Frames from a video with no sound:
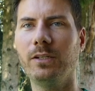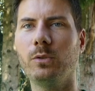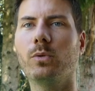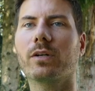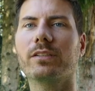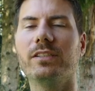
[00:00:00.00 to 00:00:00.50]

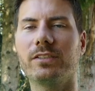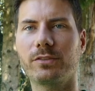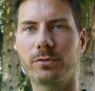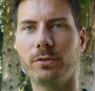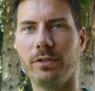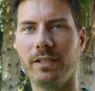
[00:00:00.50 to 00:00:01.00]
who are
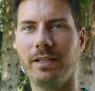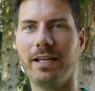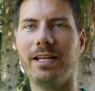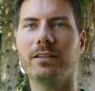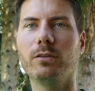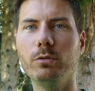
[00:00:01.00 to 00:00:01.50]
destroying
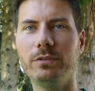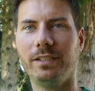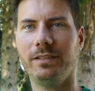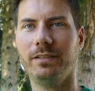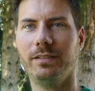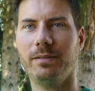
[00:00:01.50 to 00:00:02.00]
and looting